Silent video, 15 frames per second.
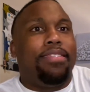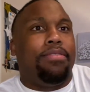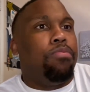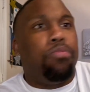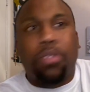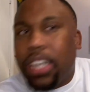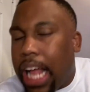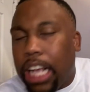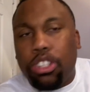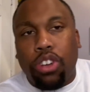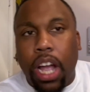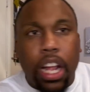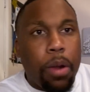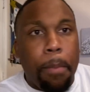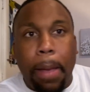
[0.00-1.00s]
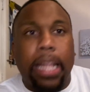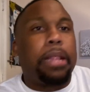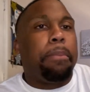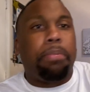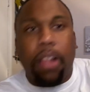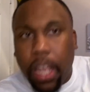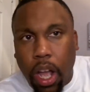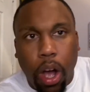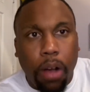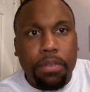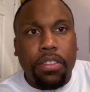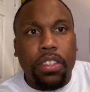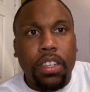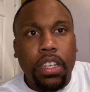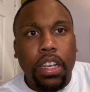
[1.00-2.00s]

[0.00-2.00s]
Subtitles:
we're not trying to make the playoffs.